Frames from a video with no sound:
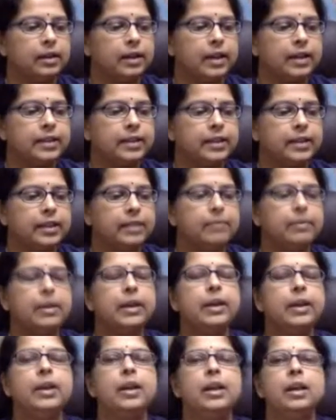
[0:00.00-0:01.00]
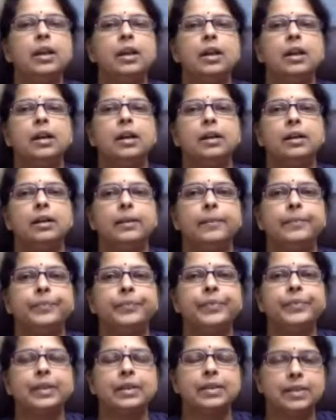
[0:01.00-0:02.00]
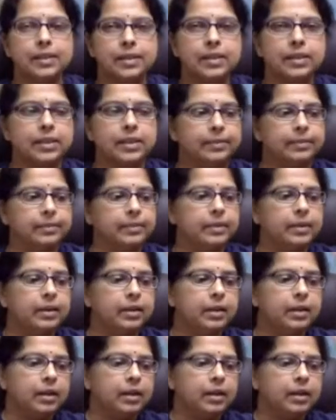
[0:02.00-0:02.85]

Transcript: entering my system.